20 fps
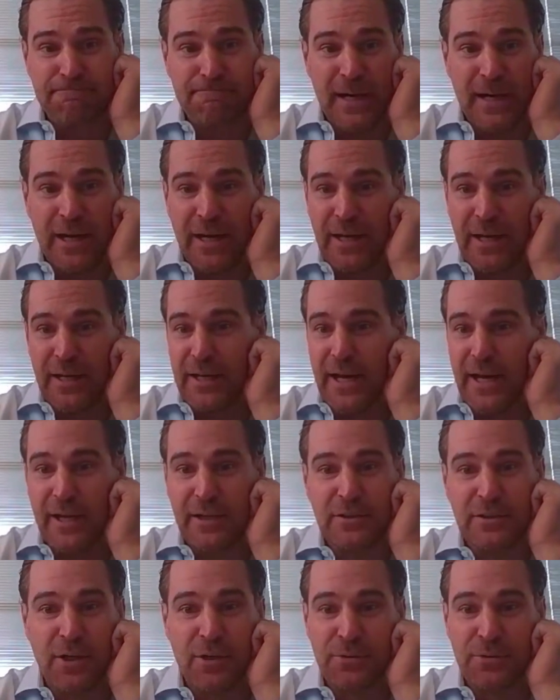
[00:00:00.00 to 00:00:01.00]
I had a
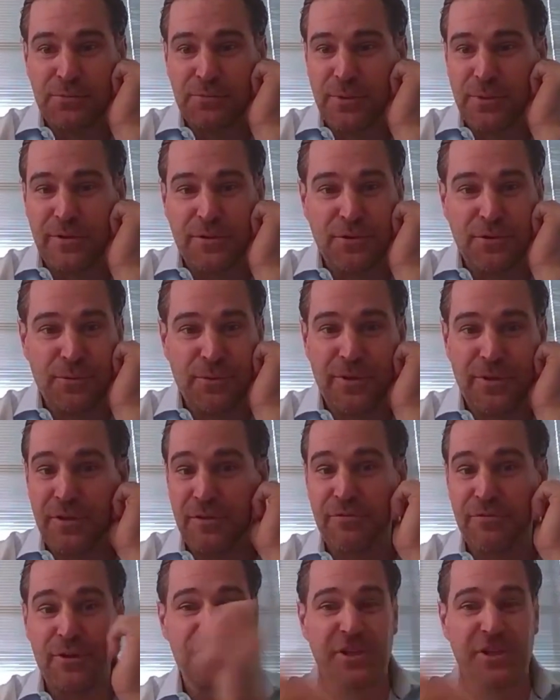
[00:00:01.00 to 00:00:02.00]
loan with you within your
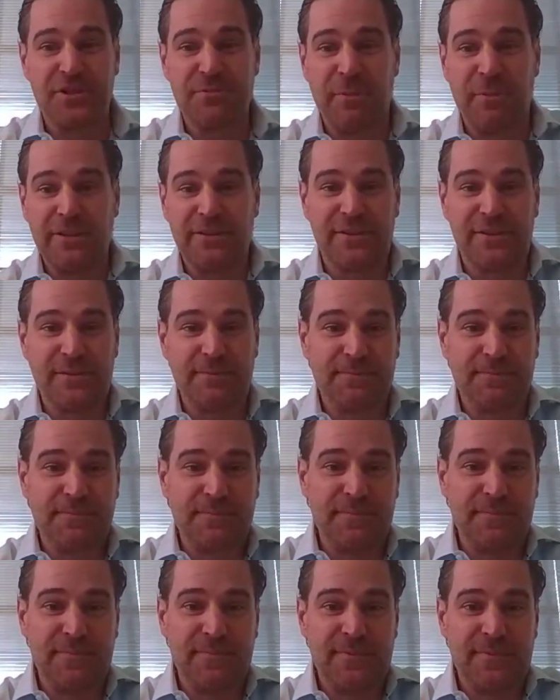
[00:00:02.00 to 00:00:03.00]
first six months.
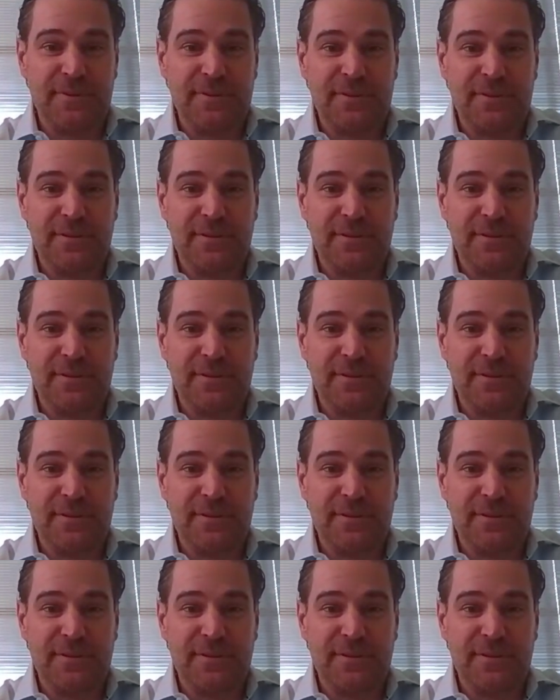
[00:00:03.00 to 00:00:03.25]
Yeah,